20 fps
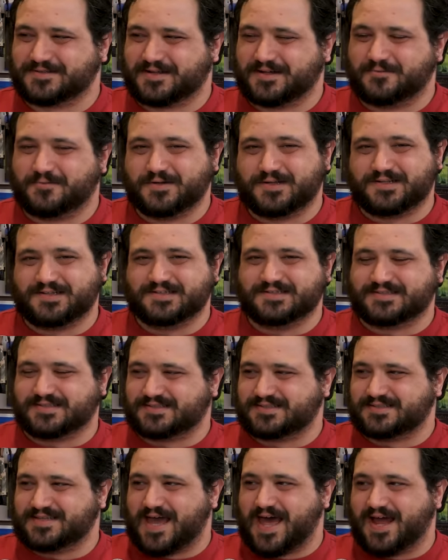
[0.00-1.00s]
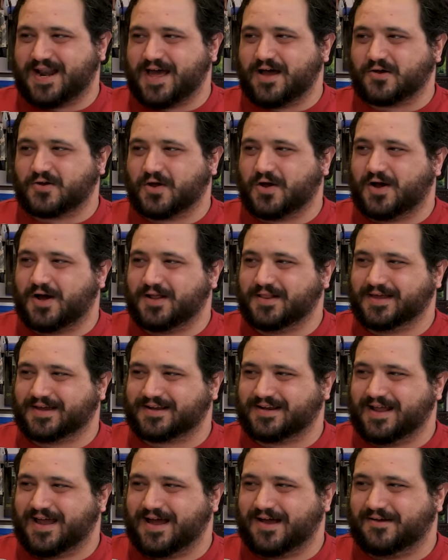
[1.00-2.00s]
they're like, Will is a sad
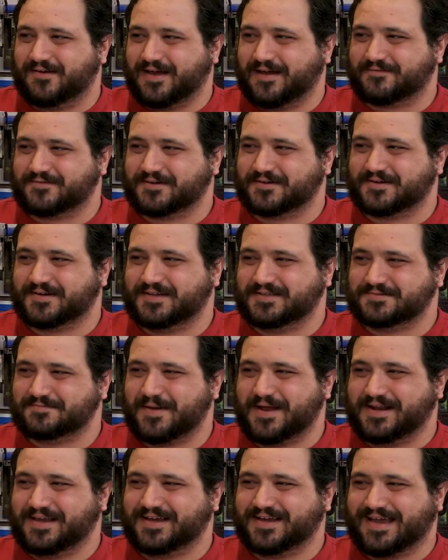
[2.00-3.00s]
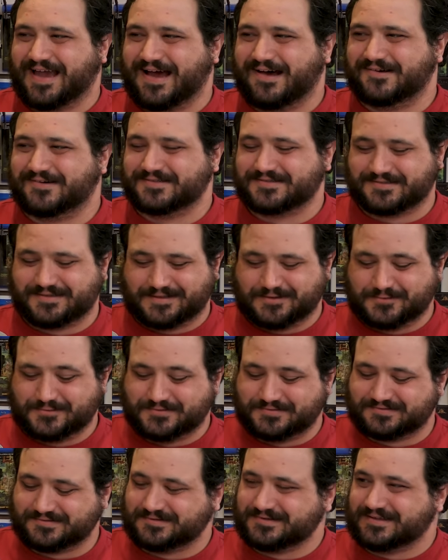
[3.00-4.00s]
alcoholic now after his many encounters. I'm like,
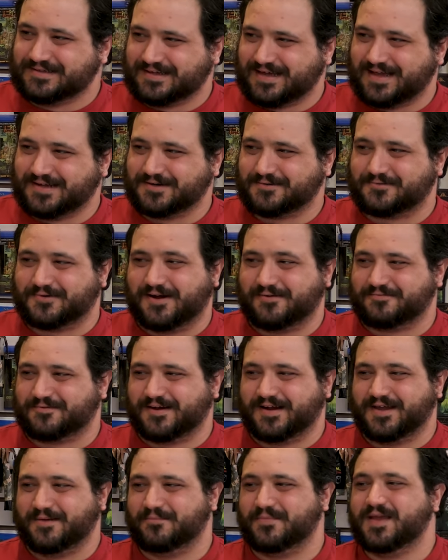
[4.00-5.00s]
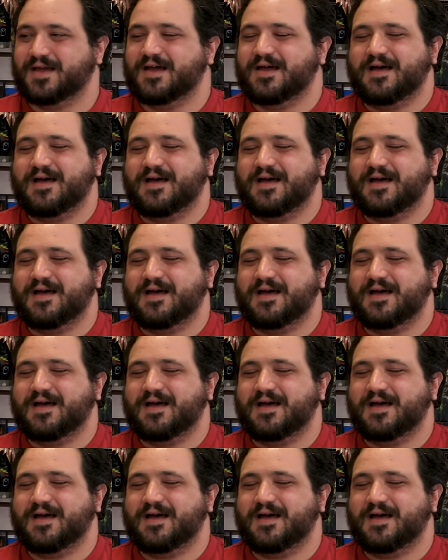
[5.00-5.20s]
oof, it rough for him.